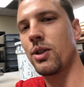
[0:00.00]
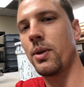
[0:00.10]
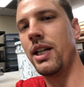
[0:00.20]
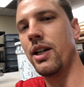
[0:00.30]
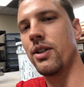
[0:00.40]

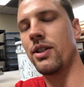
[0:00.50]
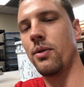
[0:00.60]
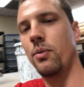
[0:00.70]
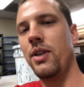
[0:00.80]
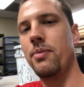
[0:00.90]
3 years
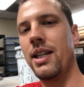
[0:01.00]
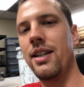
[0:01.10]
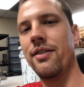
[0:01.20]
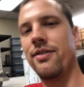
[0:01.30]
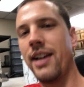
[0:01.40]
we've been
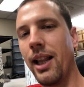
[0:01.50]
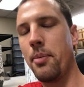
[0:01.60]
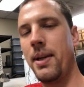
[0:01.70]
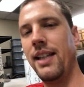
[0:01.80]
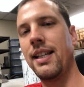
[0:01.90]

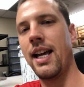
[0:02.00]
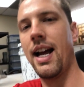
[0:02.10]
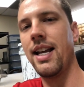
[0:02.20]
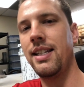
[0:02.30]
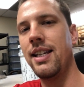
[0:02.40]
developing that
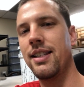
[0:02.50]
idea.